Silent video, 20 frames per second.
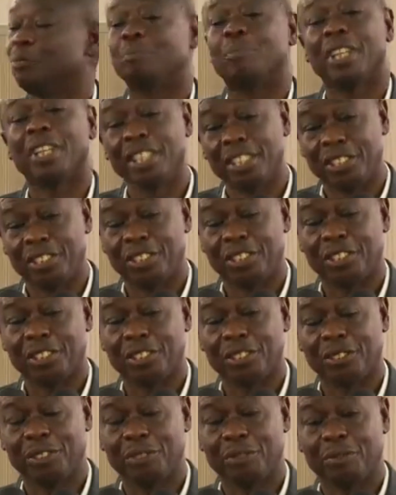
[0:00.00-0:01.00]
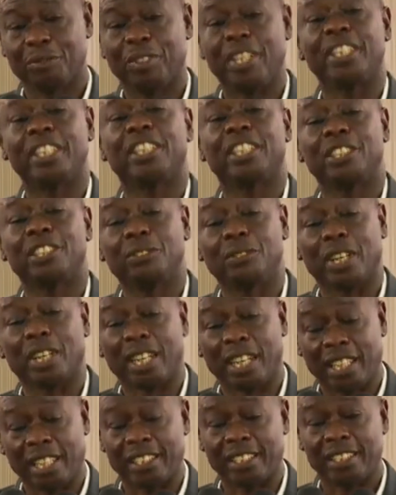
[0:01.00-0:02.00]
Please find it in your
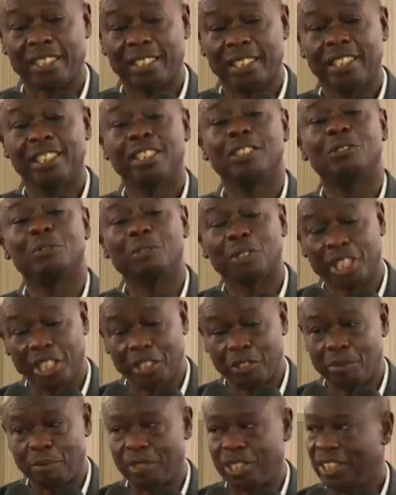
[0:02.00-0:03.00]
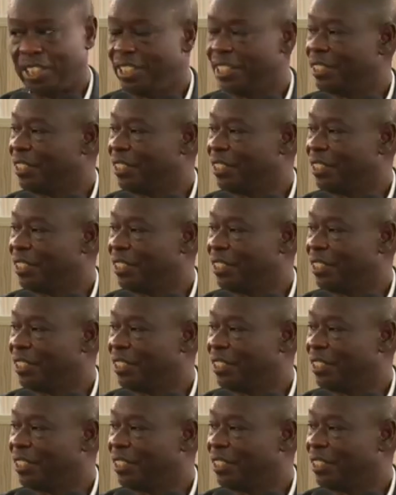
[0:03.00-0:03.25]
heart to forgive me.